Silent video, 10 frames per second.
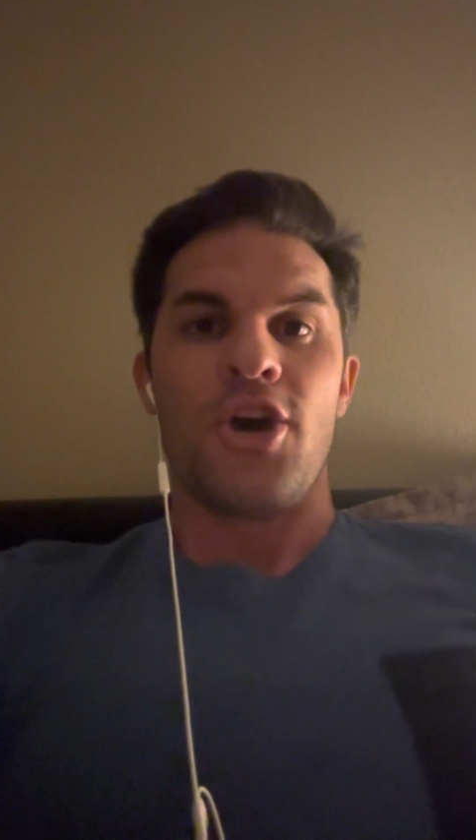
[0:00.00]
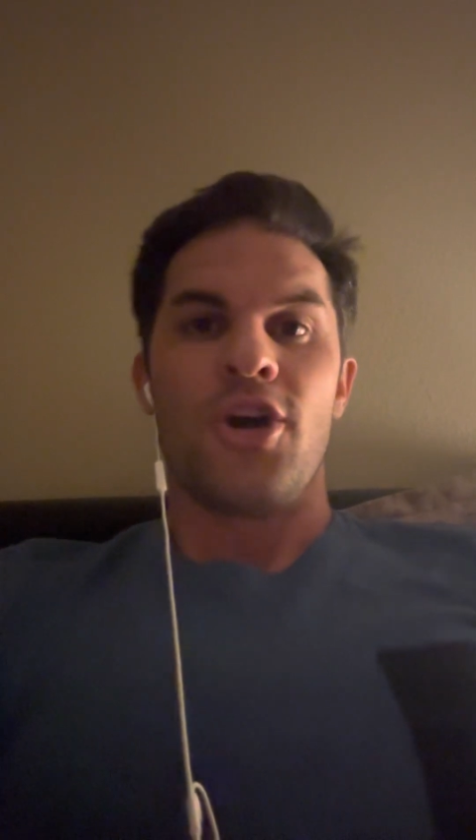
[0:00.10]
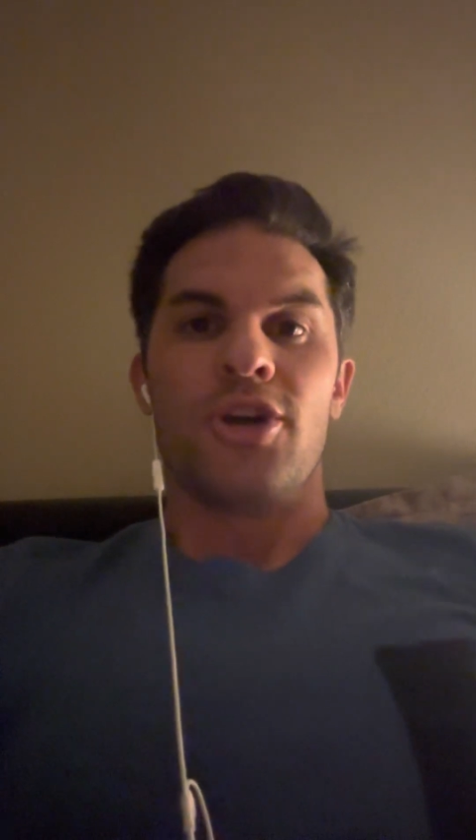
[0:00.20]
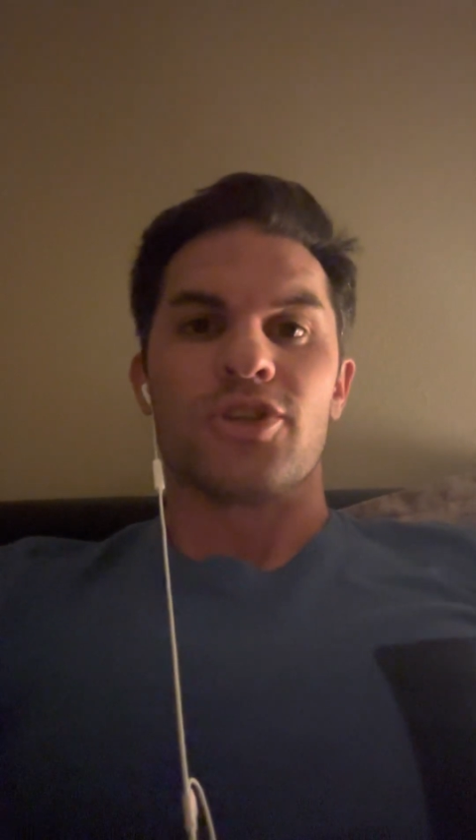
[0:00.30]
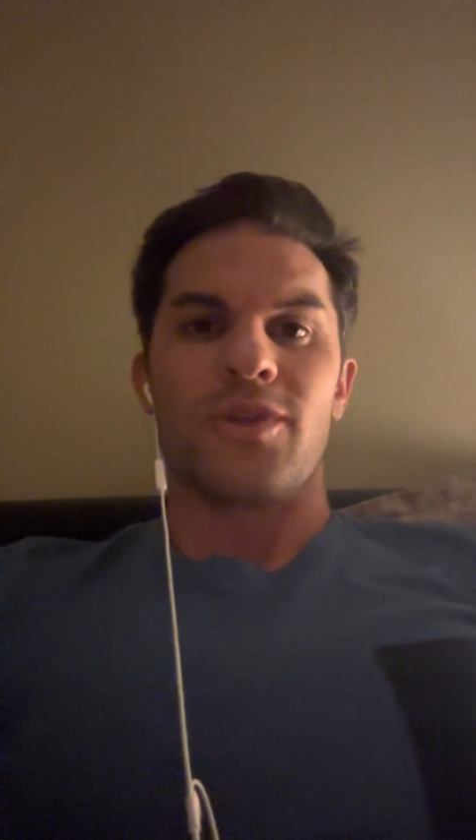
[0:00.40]

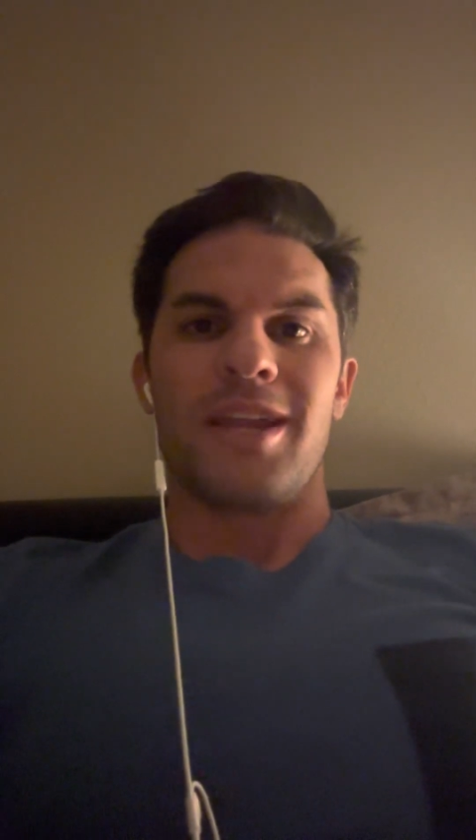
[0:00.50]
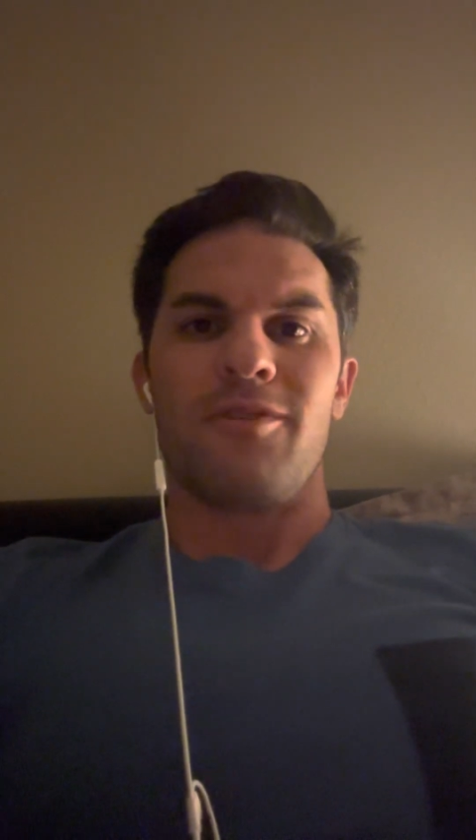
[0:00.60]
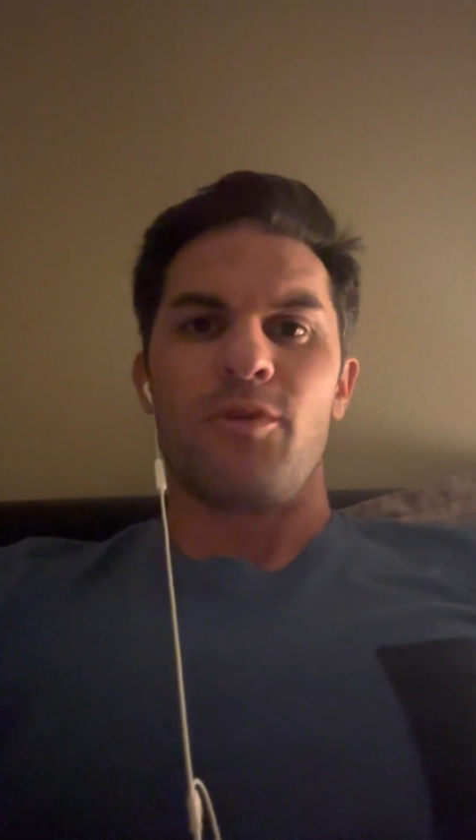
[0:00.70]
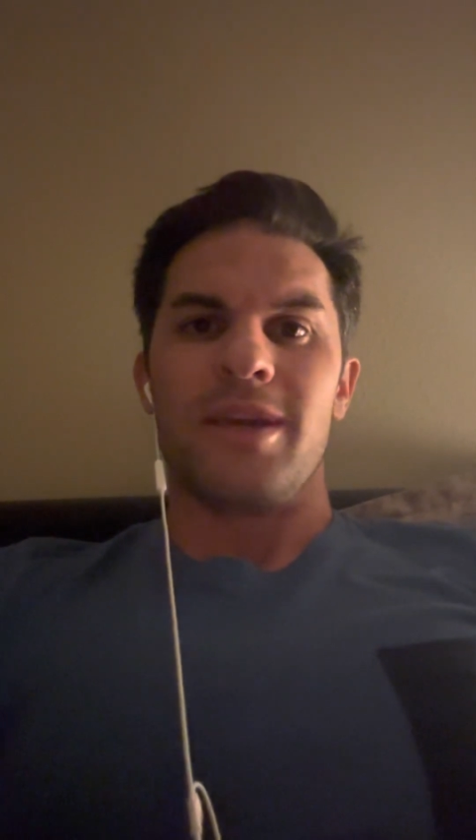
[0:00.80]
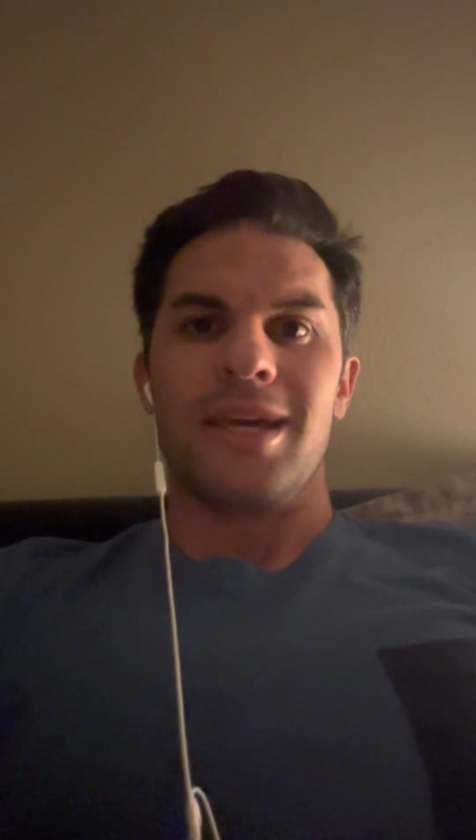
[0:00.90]
so that
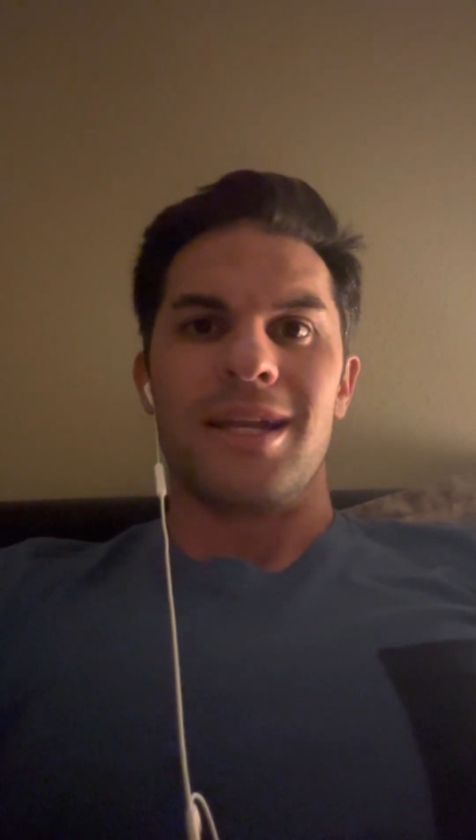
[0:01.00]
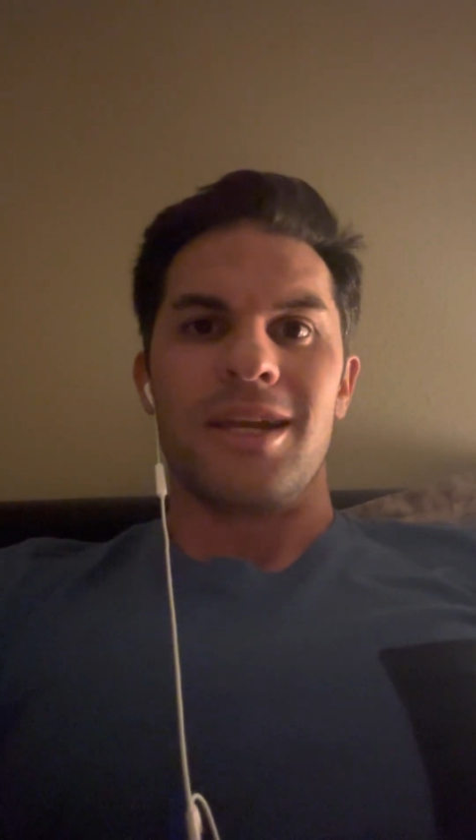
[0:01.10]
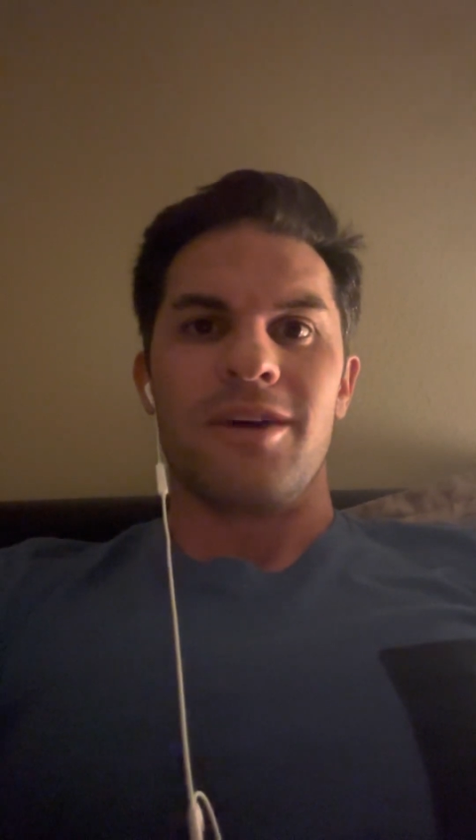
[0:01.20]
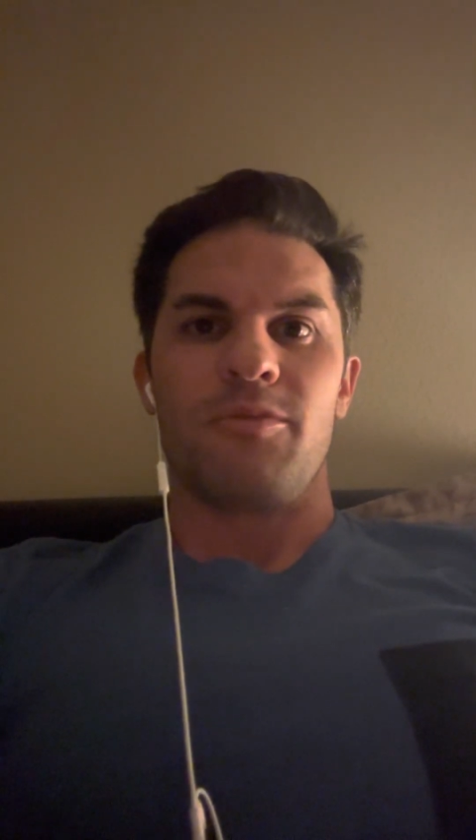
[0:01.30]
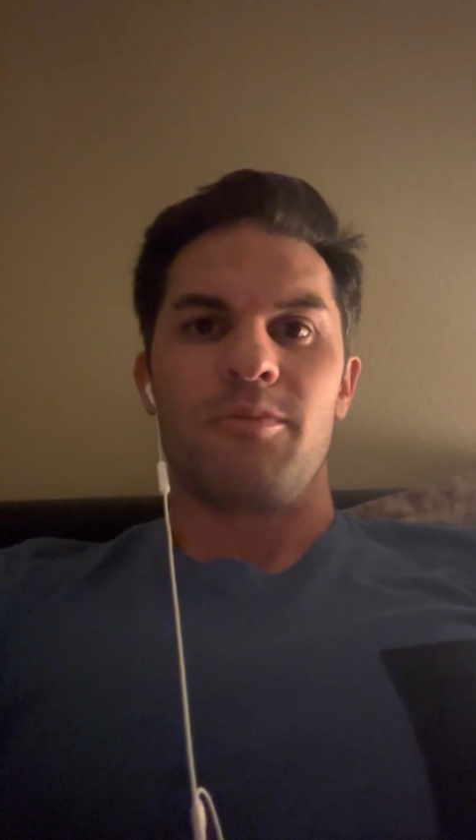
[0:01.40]
if we get
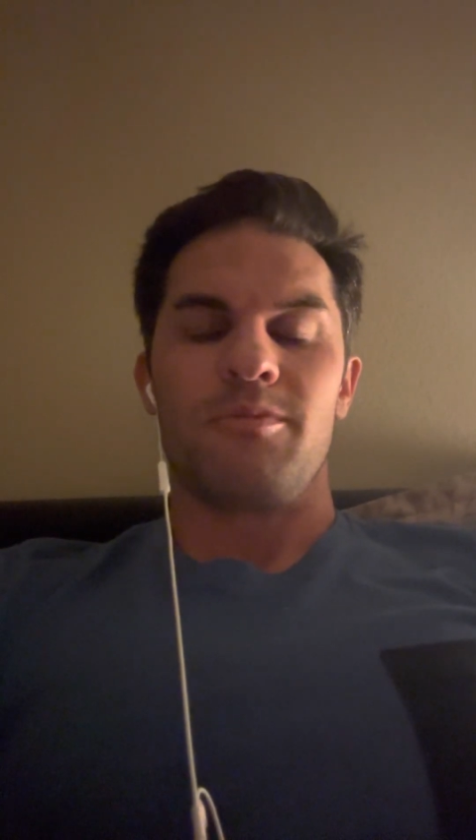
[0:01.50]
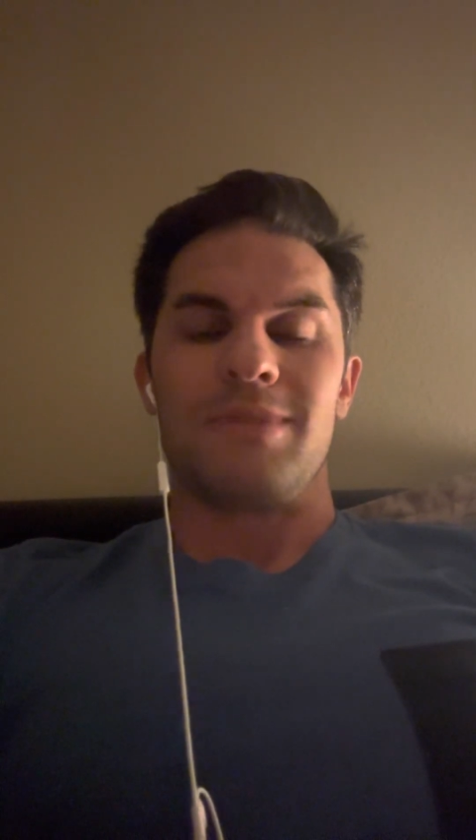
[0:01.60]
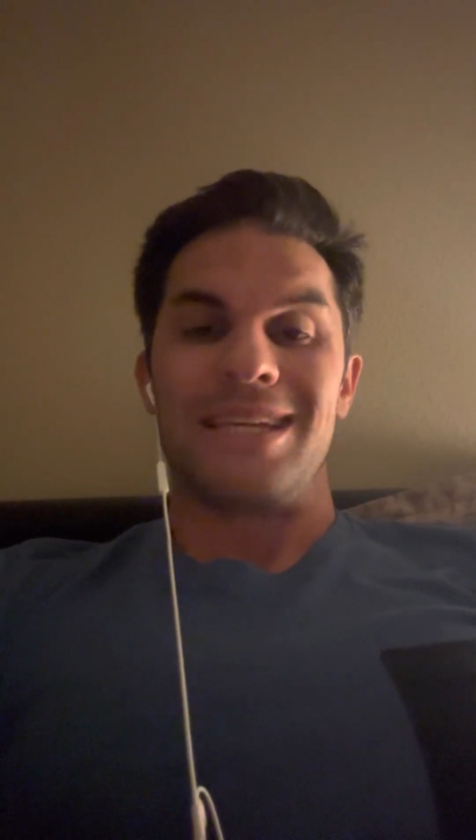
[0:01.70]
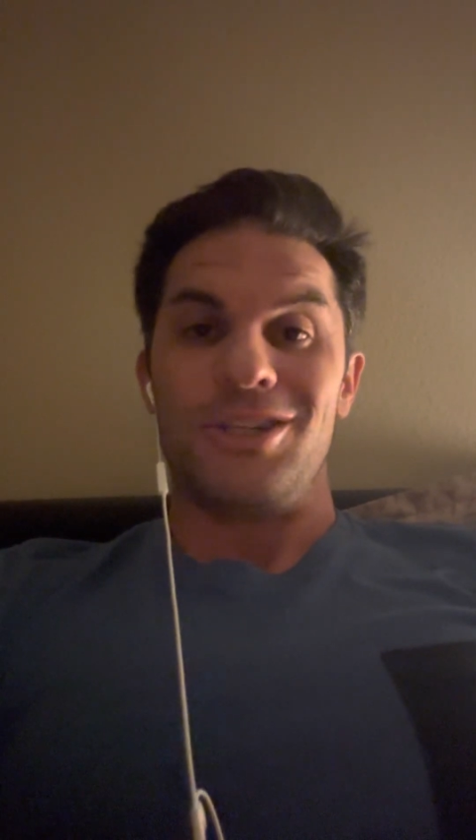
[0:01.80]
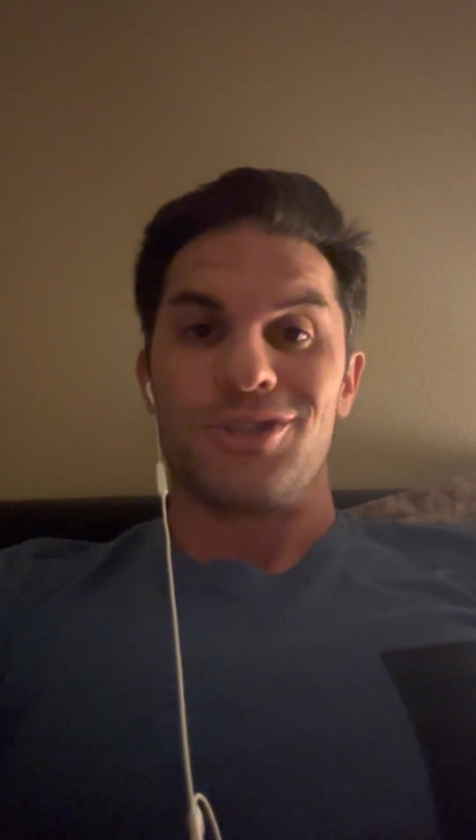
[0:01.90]
enough
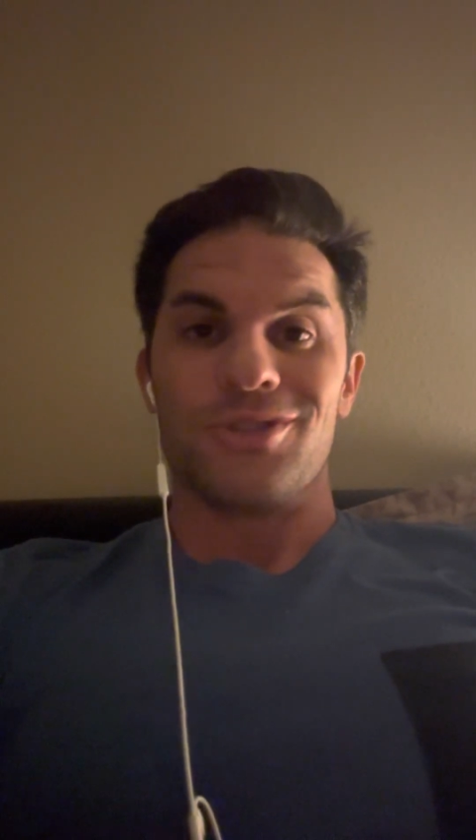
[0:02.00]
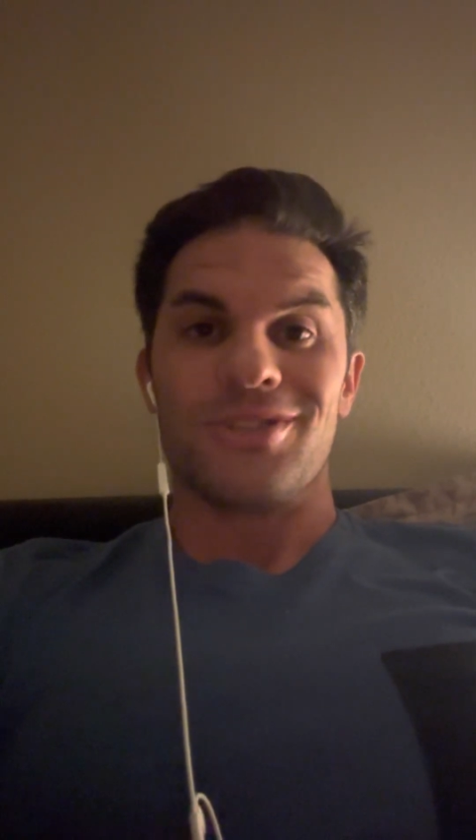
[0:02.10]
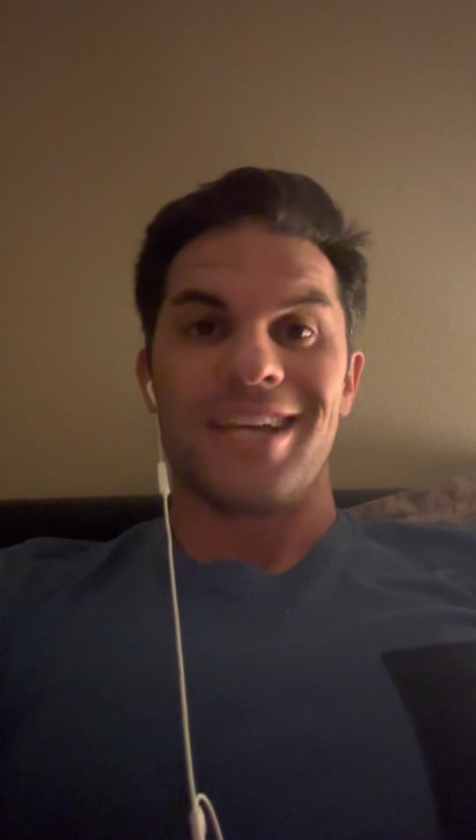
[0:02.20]
teachers